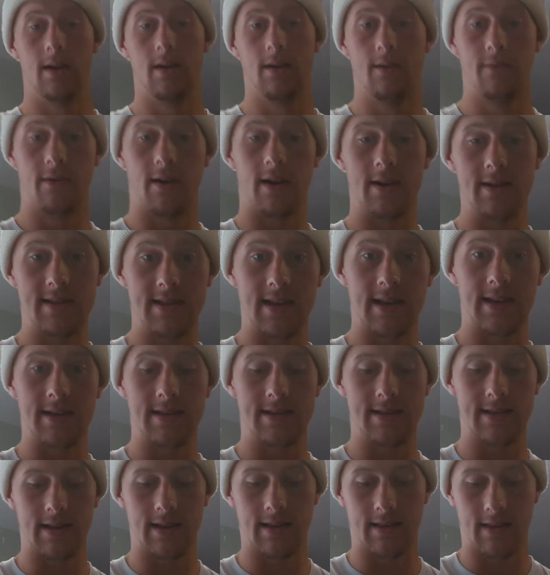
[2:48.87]
for
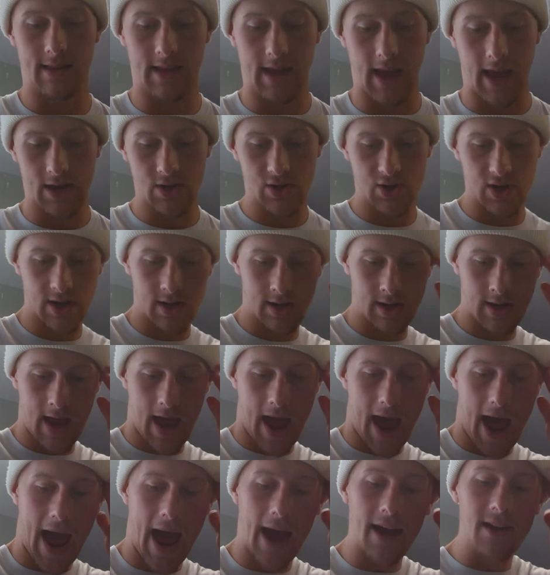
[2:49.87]
instance, the agent
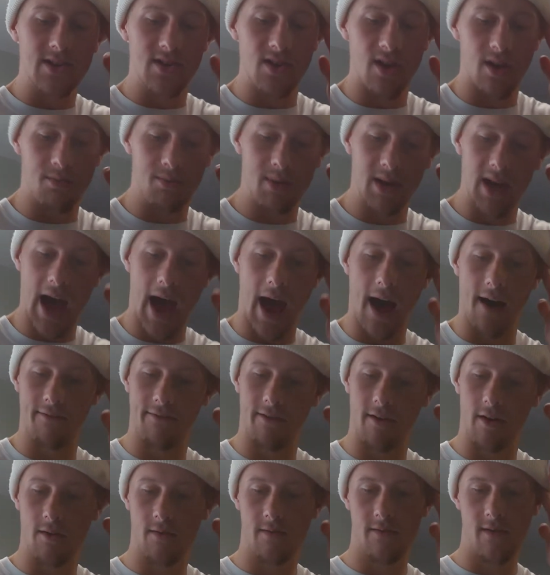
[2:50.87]
acts on
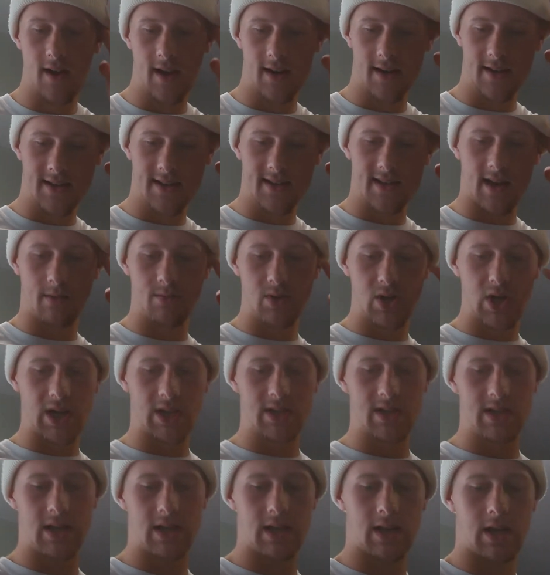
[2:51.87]
behalf of and is
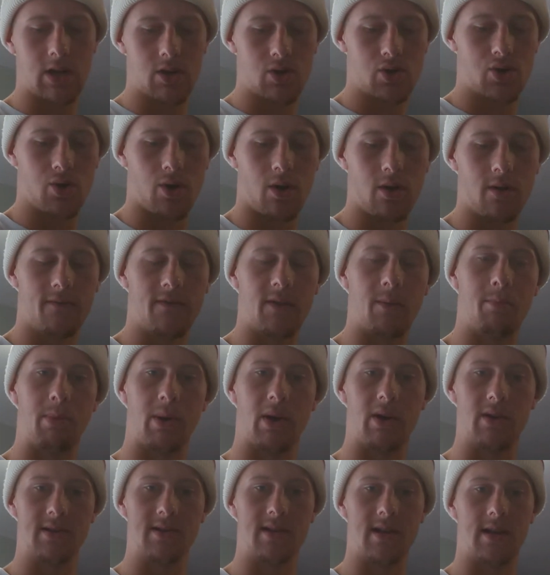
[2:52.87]
subject to the control of the
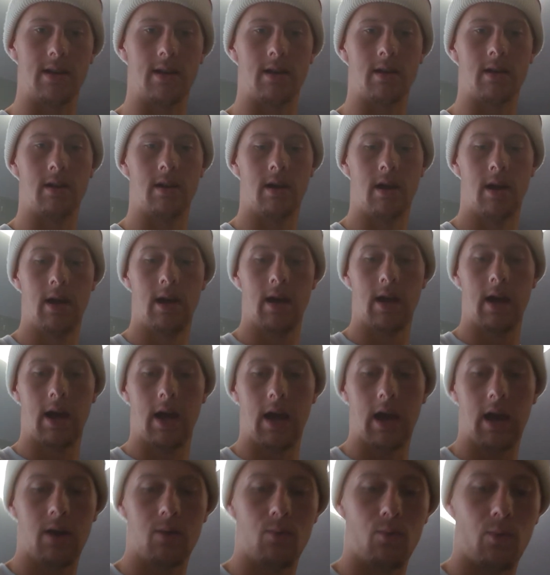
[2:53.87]
person,
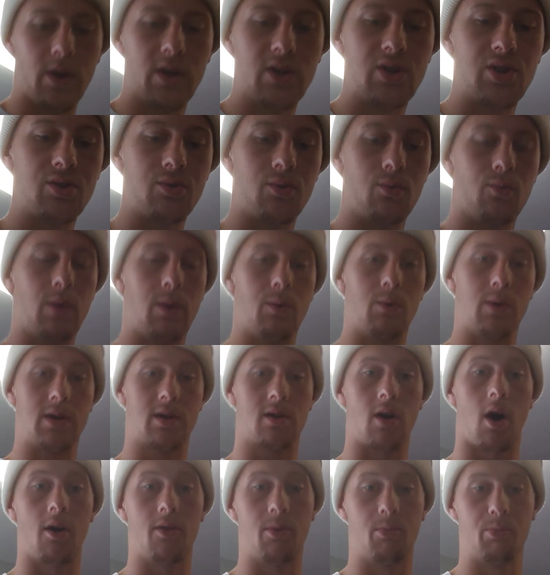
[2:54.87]
in which we would
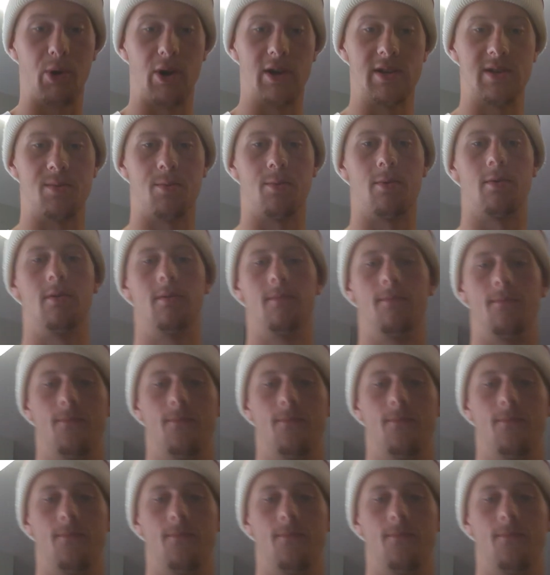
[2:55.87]
call the principal.